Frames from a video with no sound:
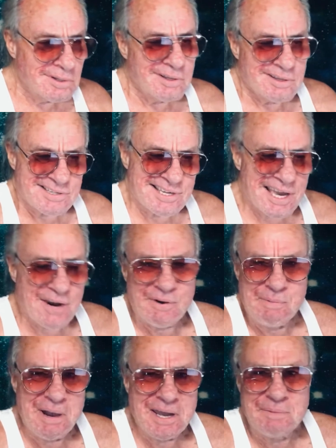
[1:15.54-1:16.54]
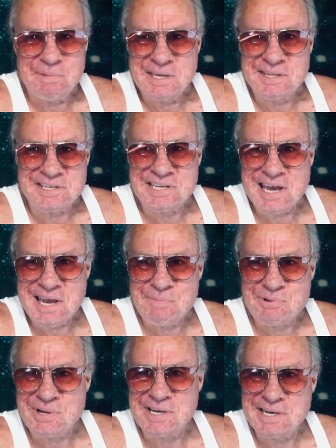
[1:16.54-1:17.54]
It's kind of reminding me of the
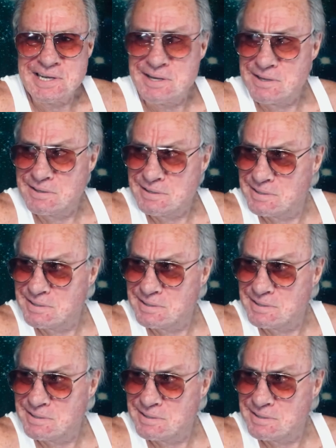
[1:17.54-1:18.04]
times right now.